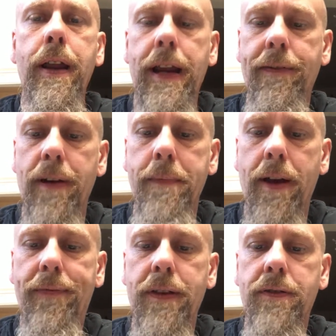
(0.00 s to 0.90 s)
even a
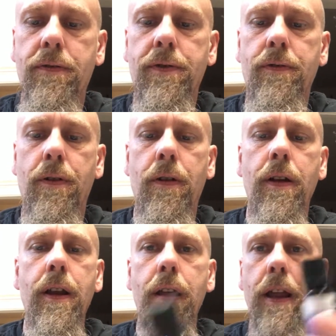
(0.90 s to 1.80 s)
metaphysical store,
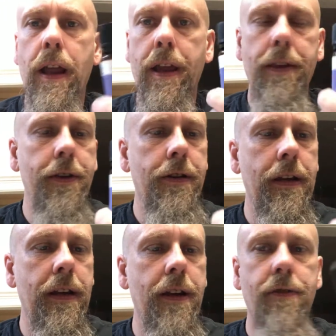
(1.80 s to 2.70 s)
and then you
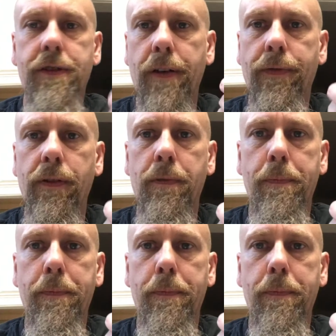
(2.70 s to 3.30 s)
can get yourself a little